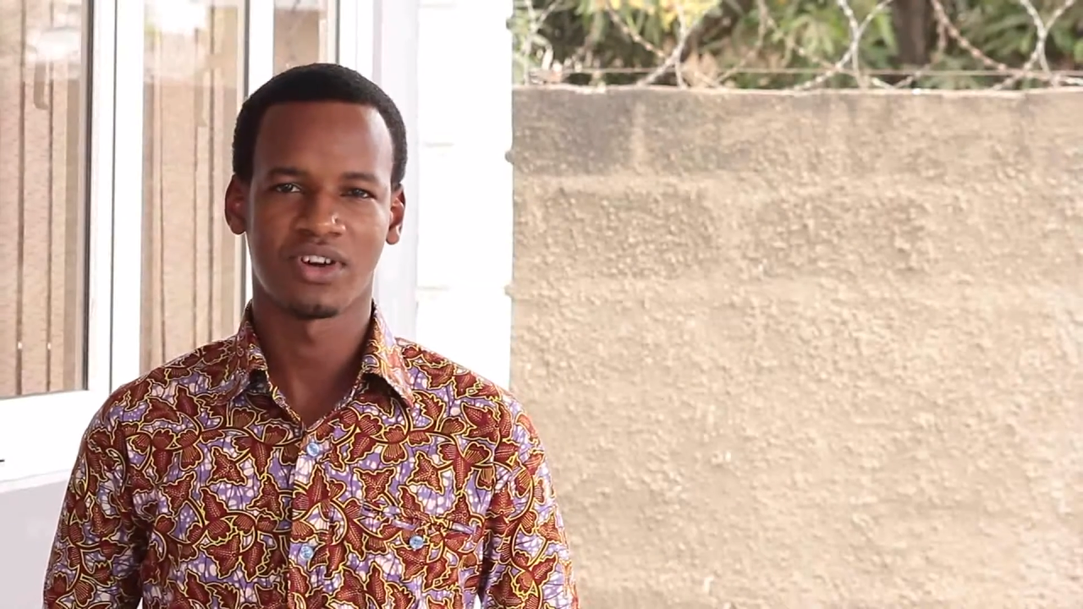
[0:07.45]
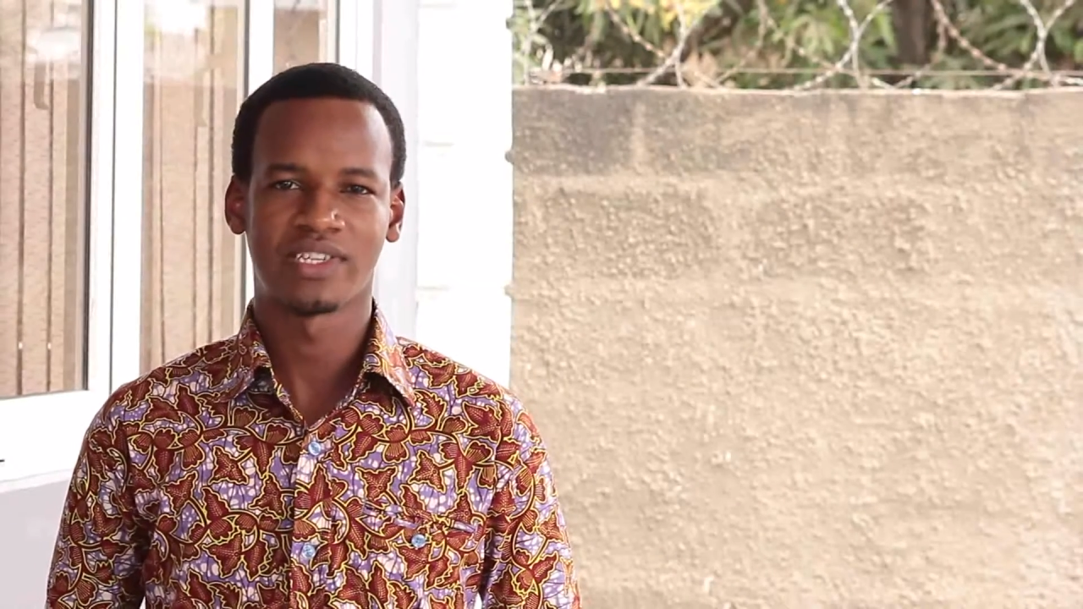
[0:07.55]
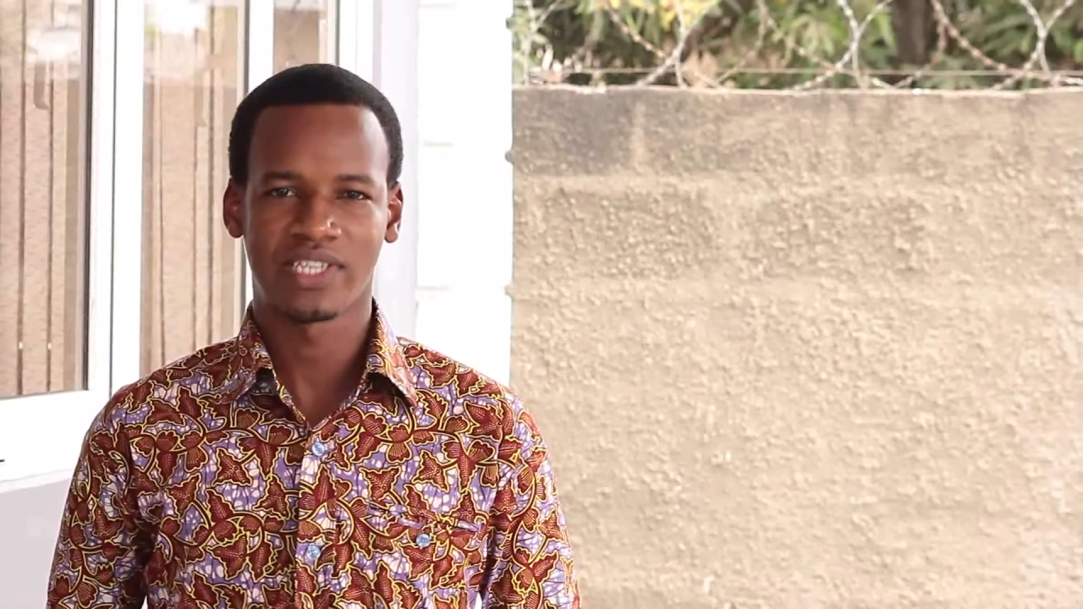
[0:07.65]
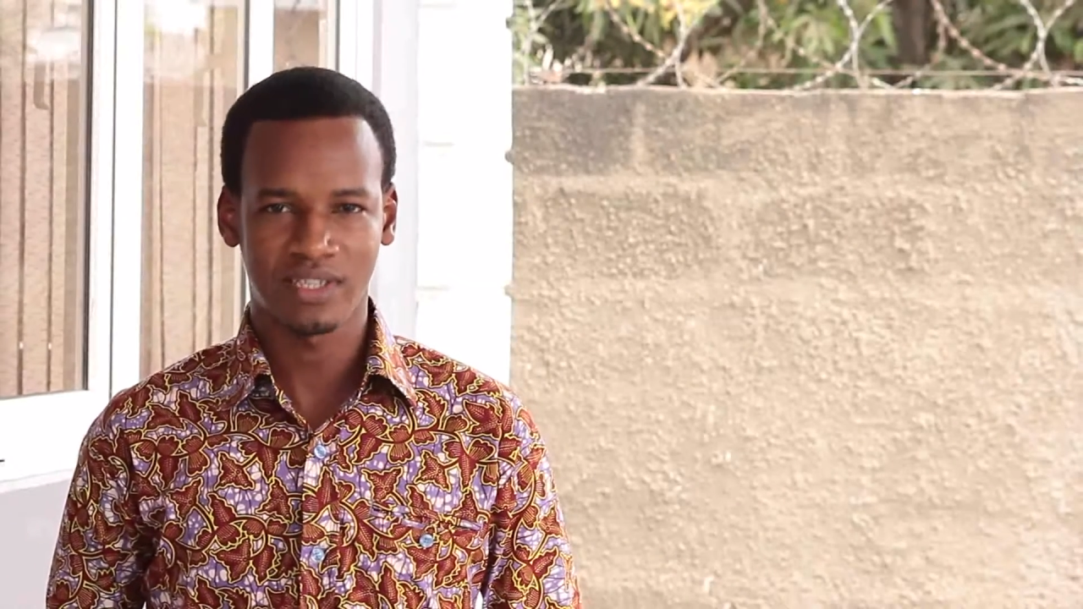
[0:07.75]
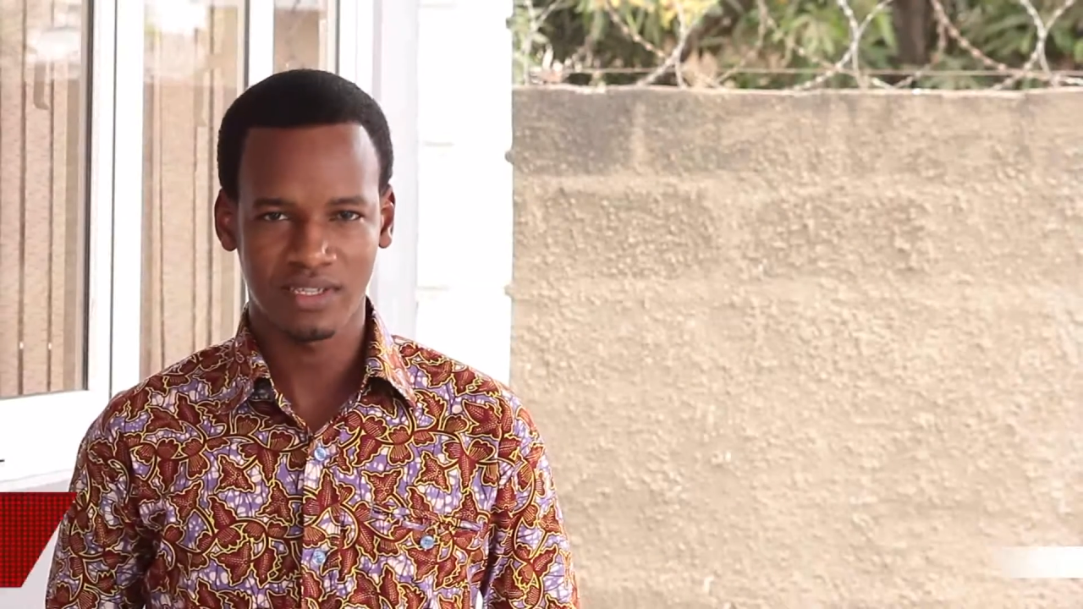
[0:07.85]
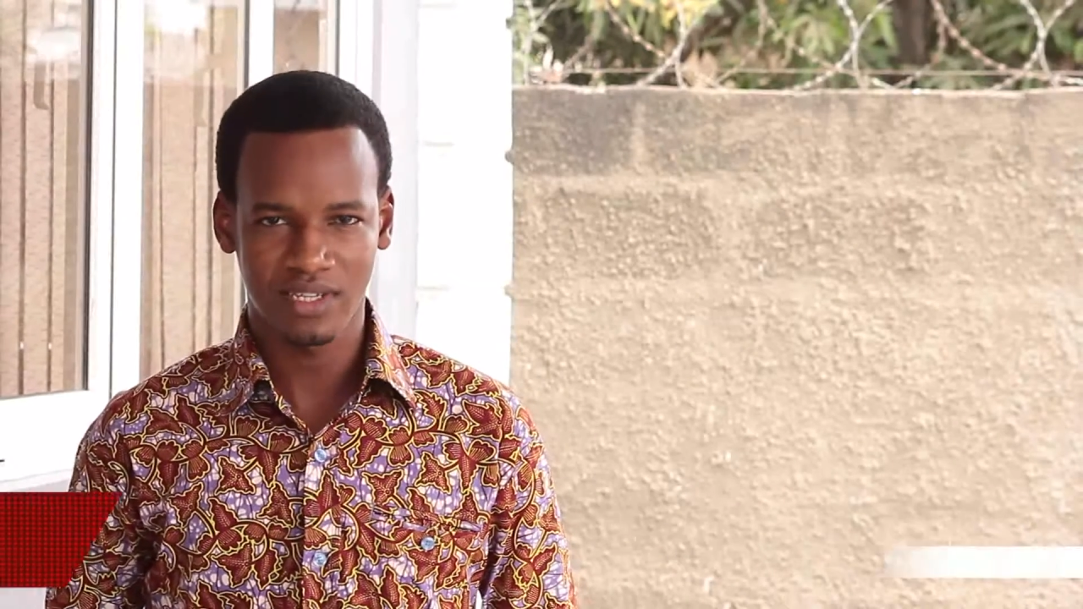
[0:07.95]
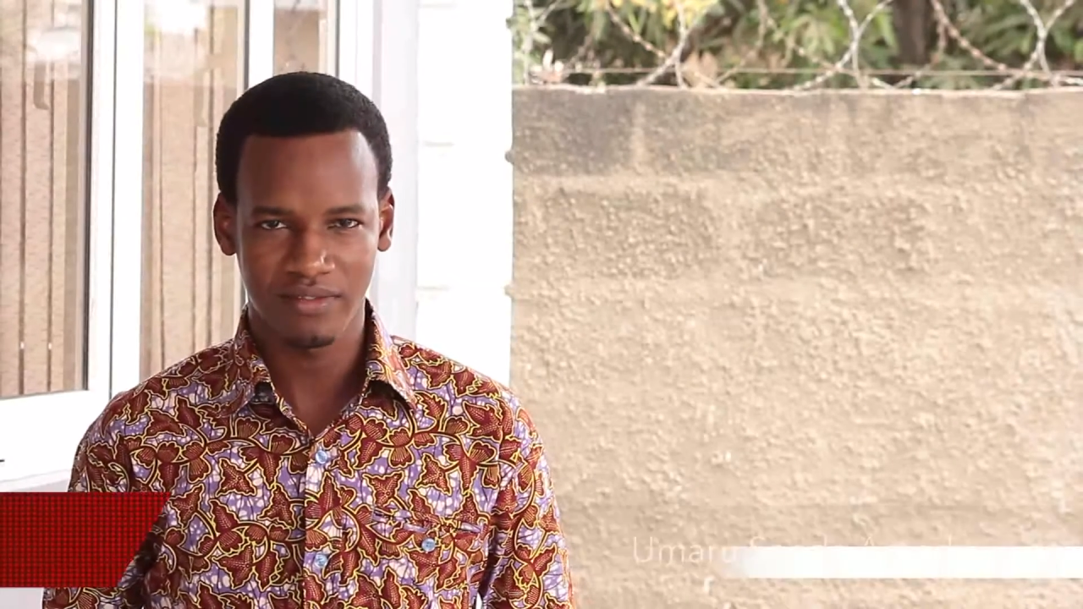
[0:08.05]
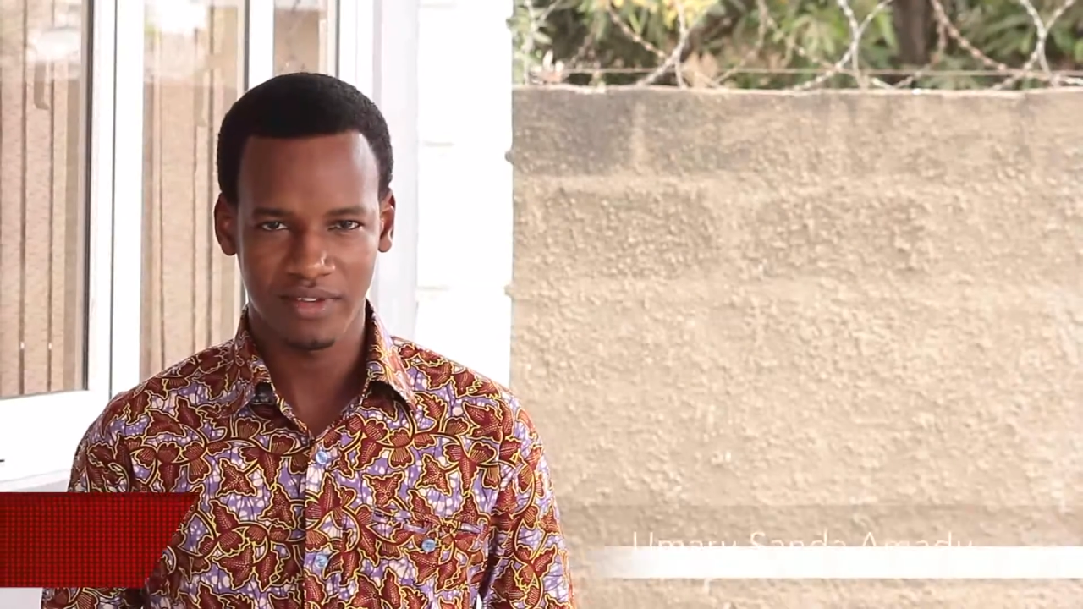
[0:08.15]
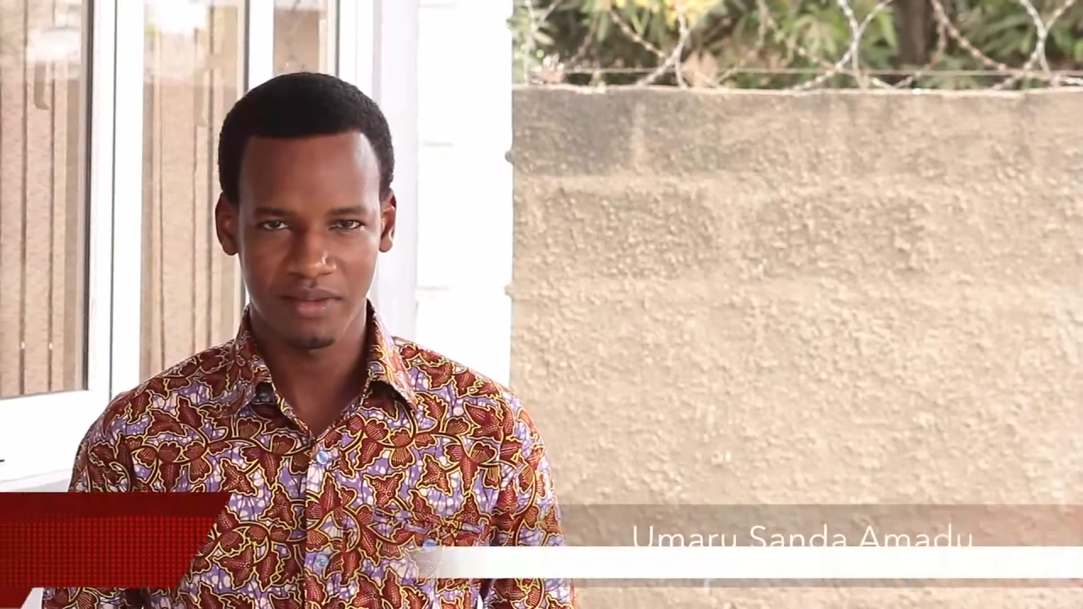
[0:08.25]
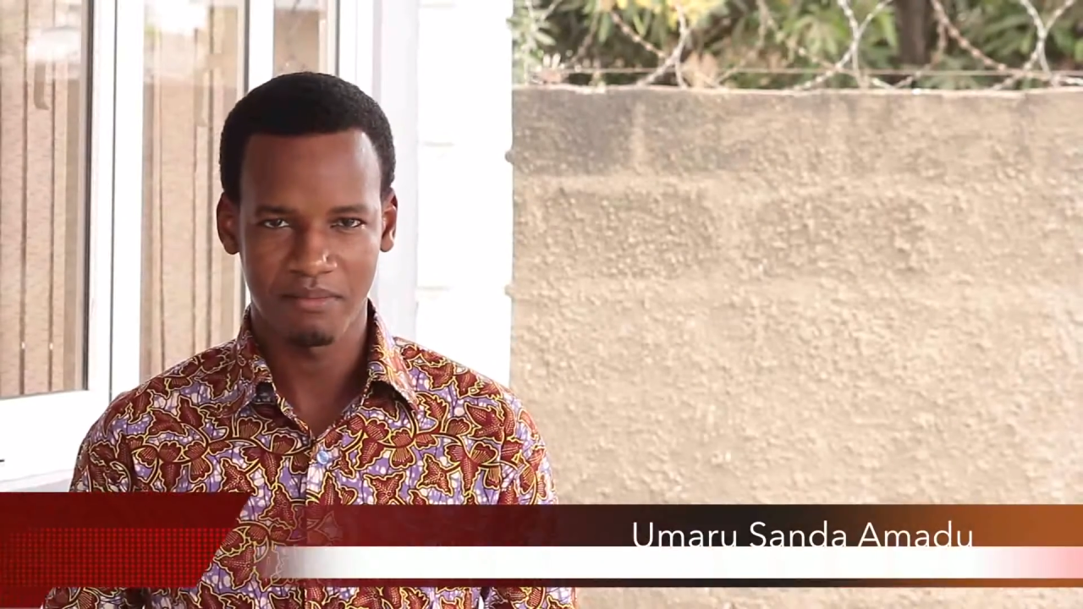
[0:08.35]
on Citi
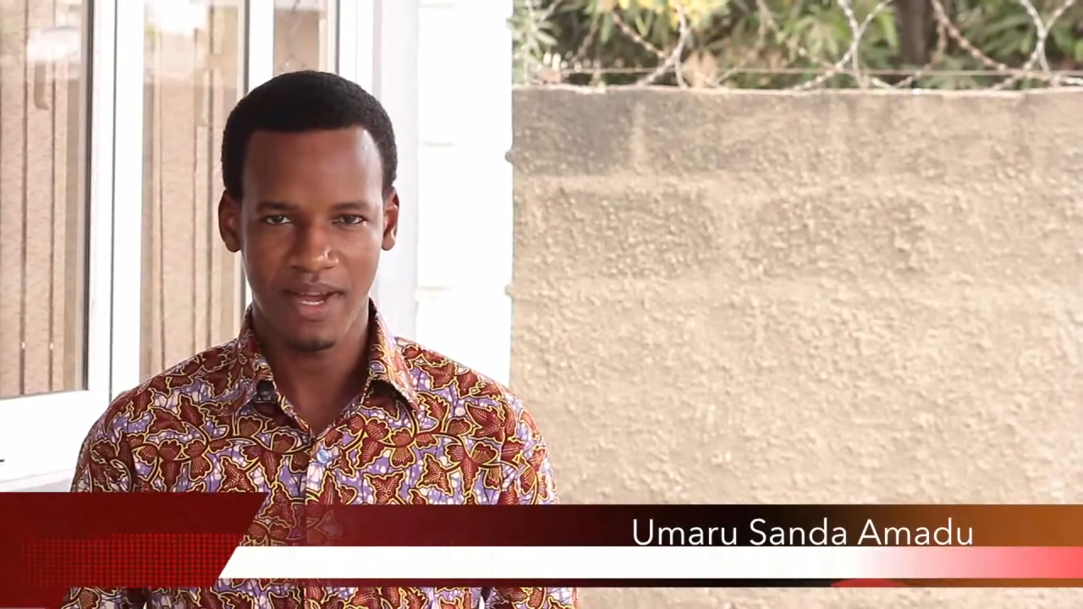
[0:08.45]
TV.